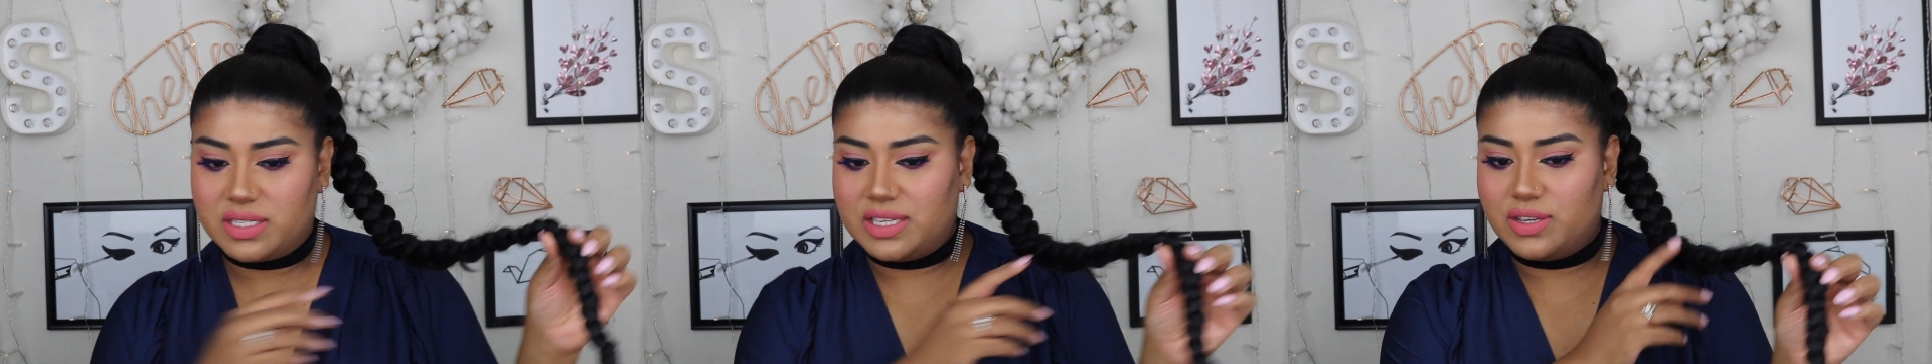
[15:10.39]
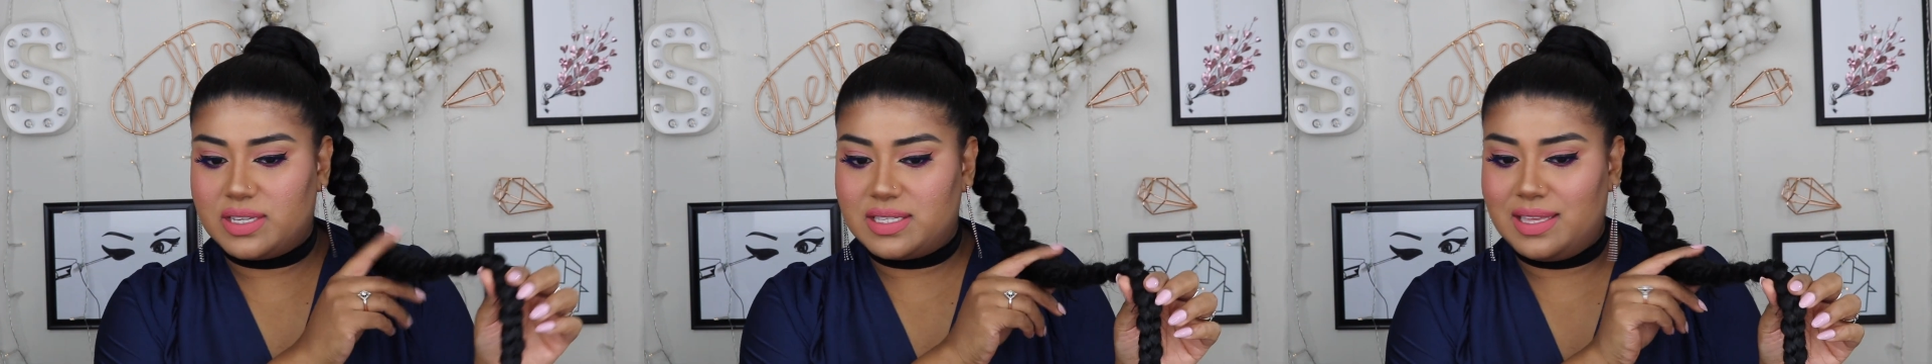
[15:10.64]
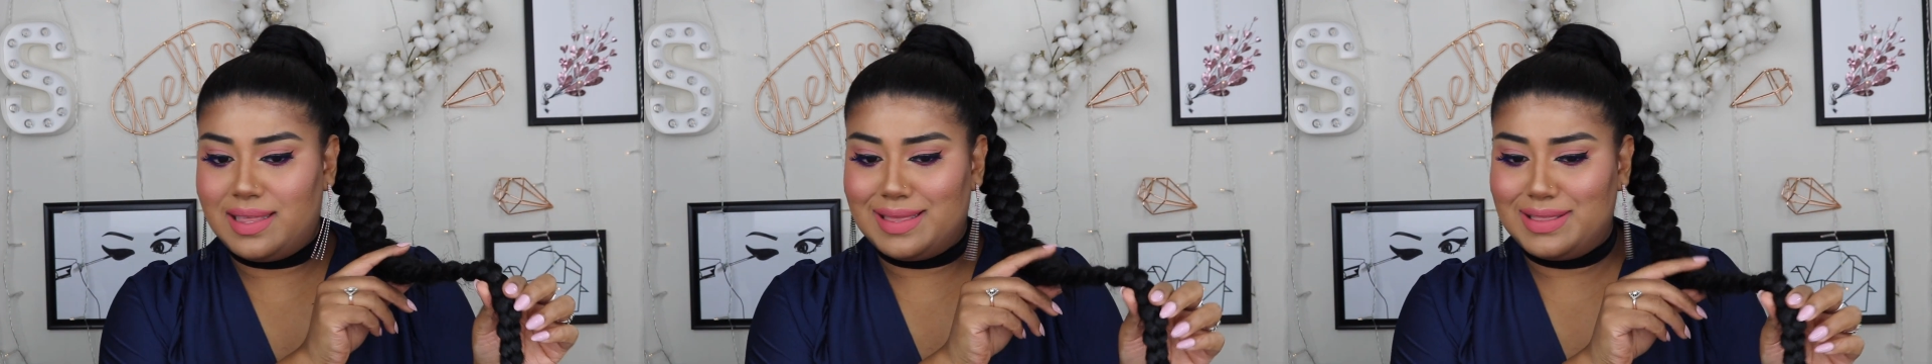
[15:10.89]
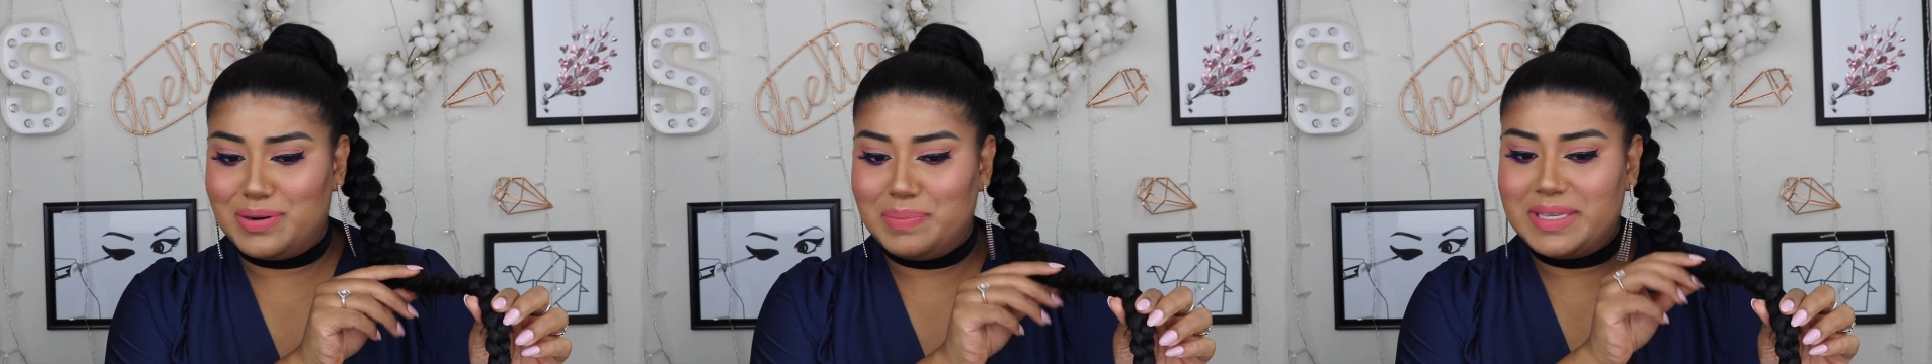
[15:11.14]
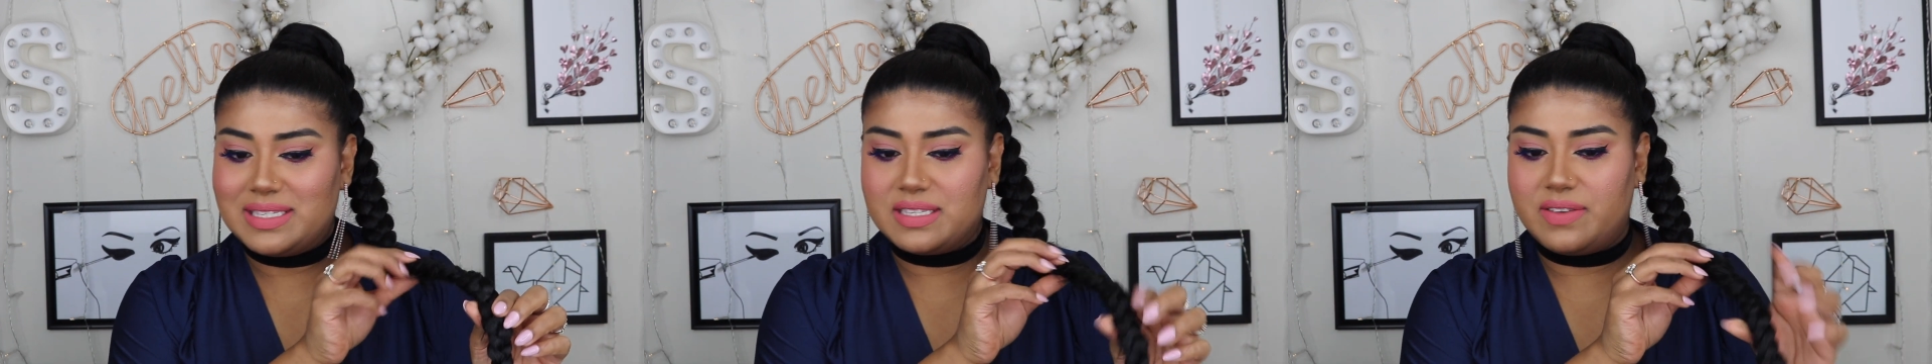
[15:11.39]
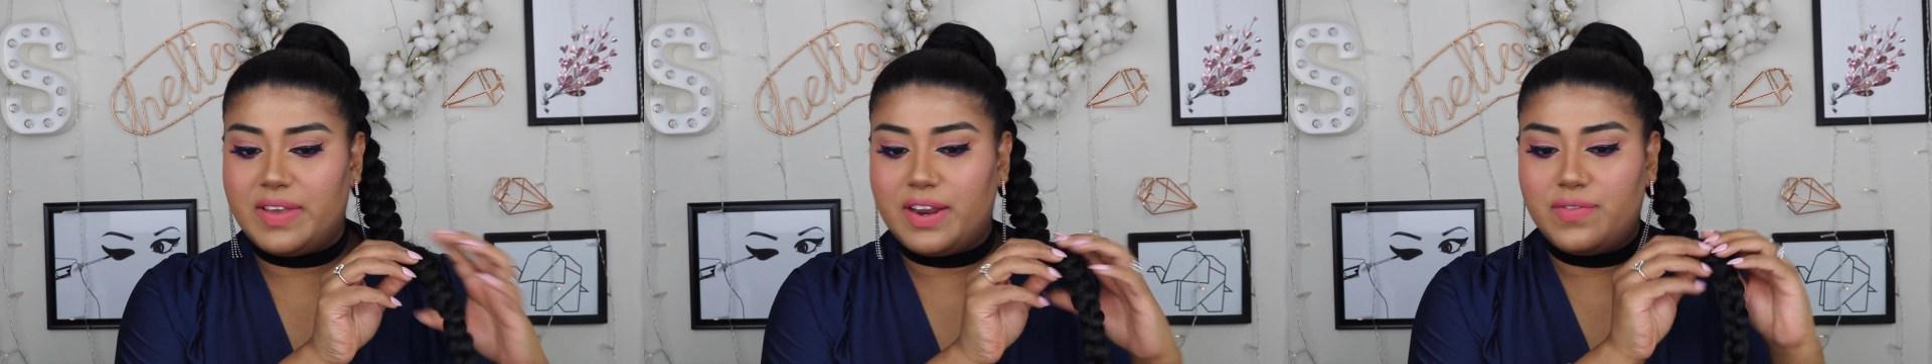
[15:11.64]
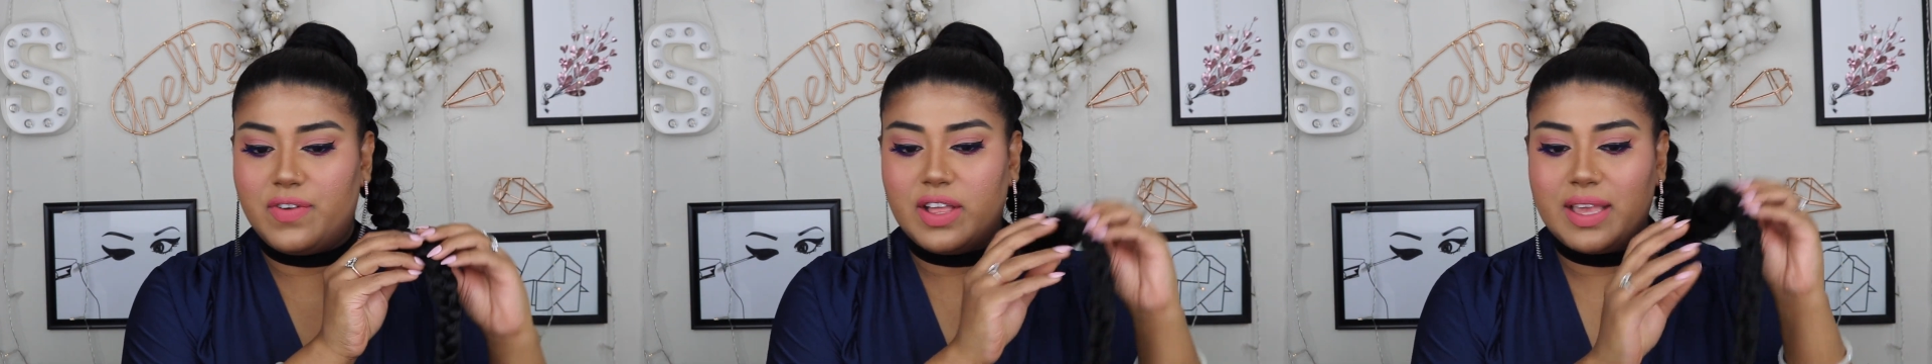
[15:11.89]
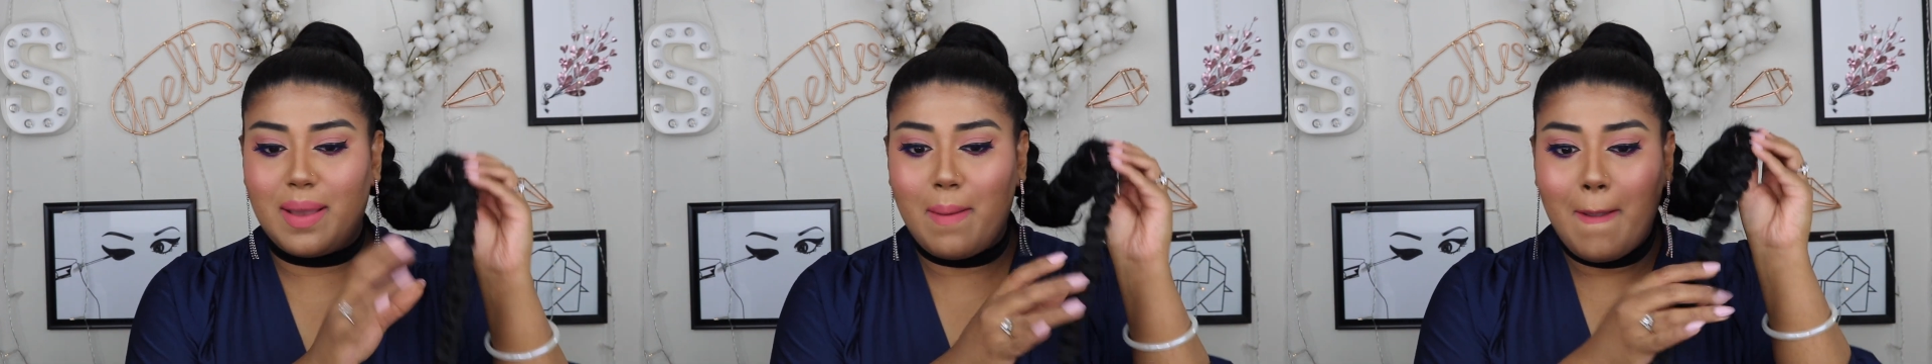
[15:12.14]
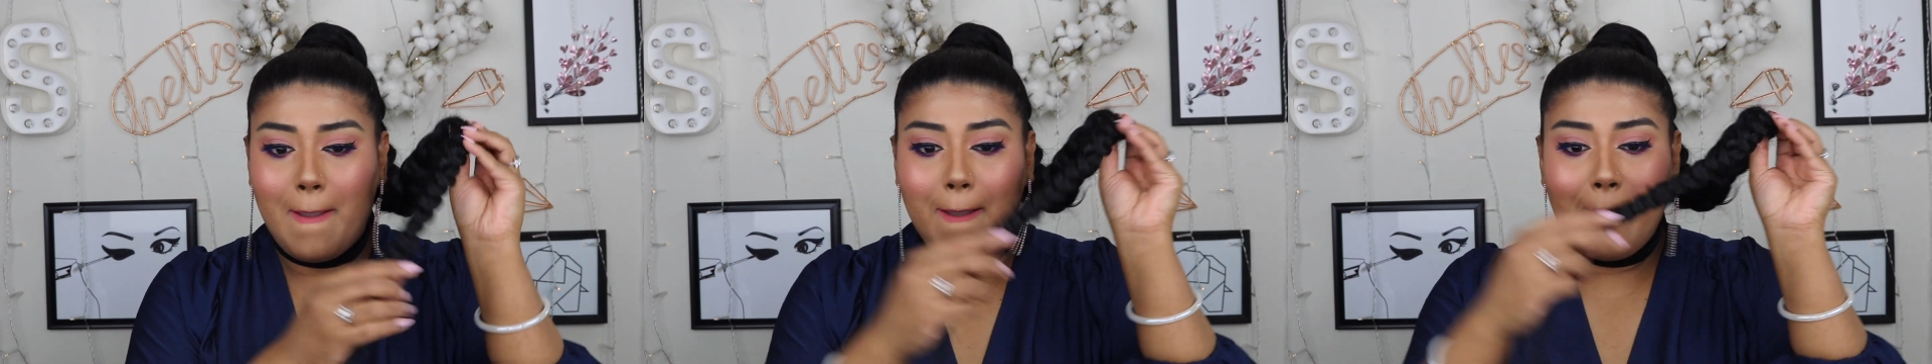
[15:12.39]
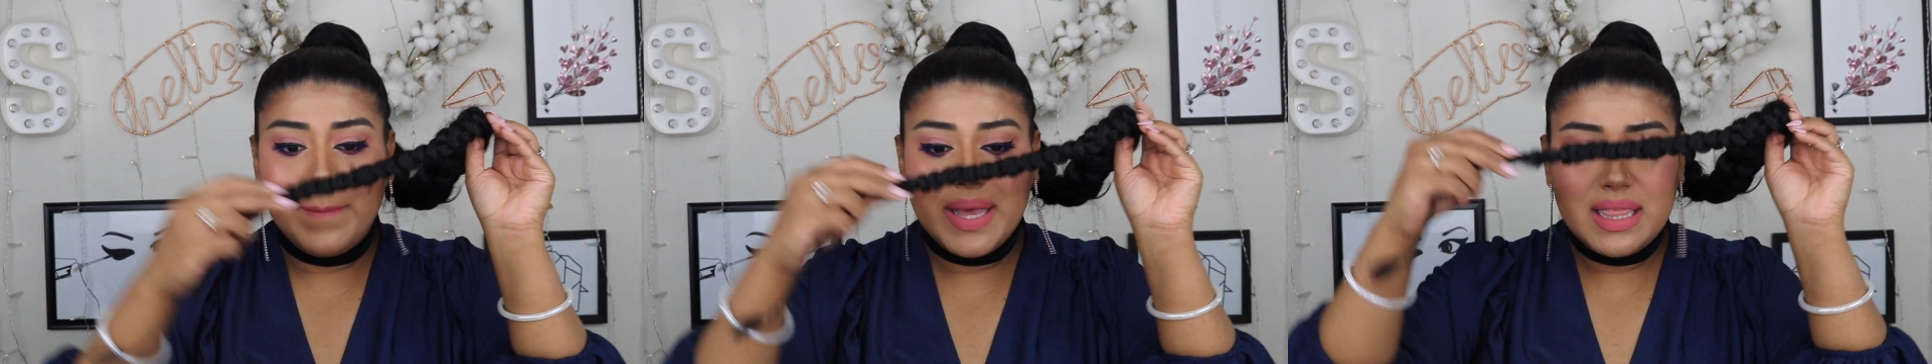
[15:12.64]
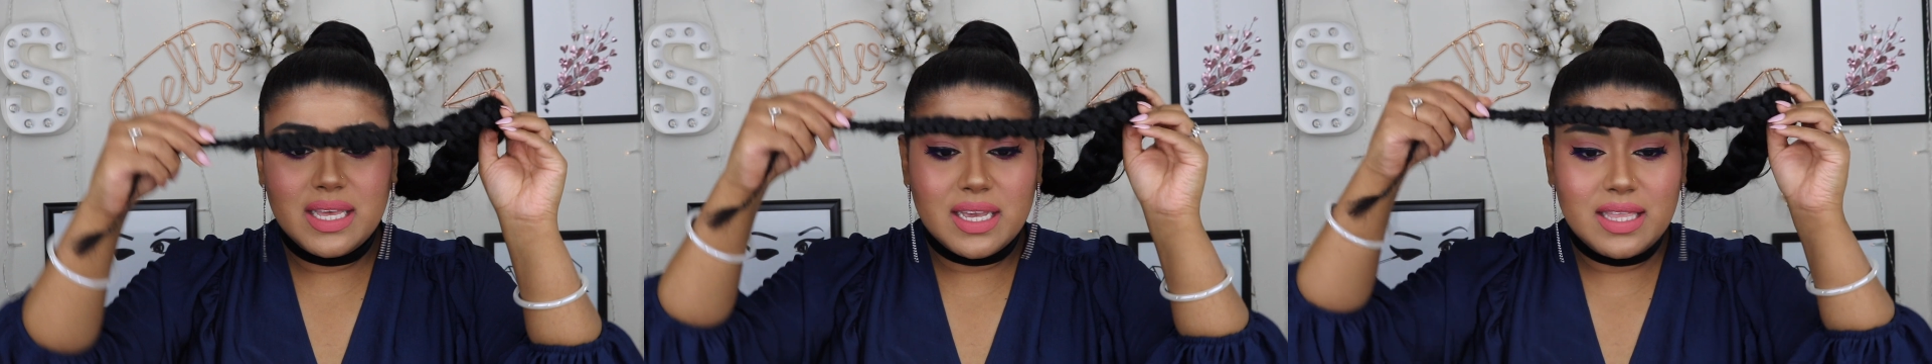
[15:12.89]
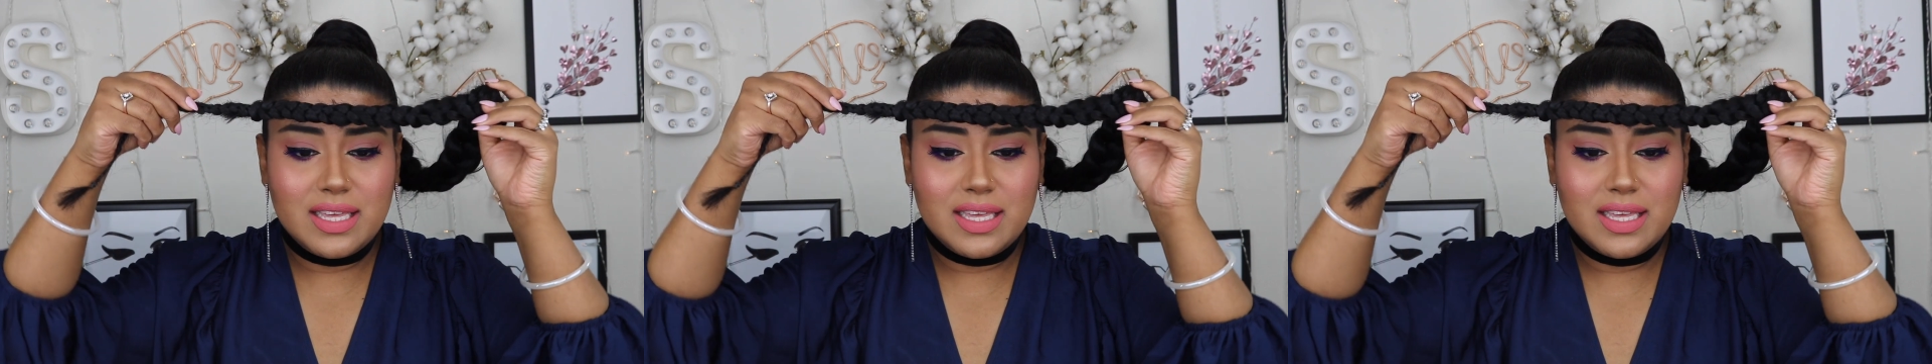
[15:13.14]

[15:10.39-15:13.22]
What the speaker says: So you can see like little pieces of hair falling out. But look at